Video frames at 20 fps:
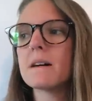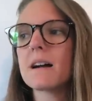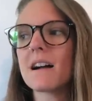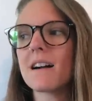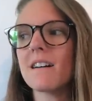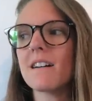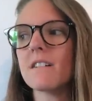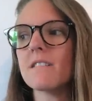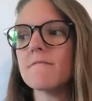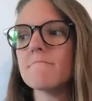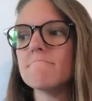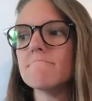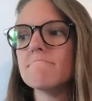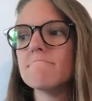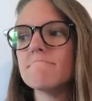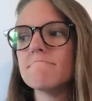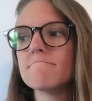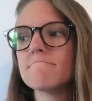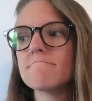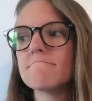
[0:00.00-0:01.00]
Um,
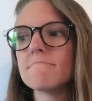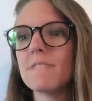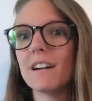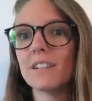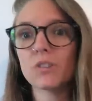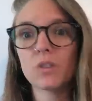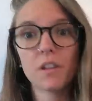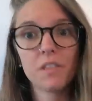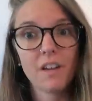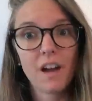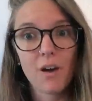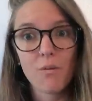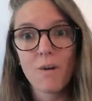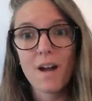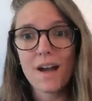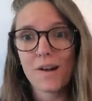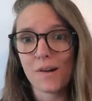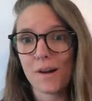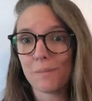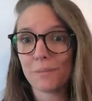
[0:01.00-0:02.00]
and so I thought, wow,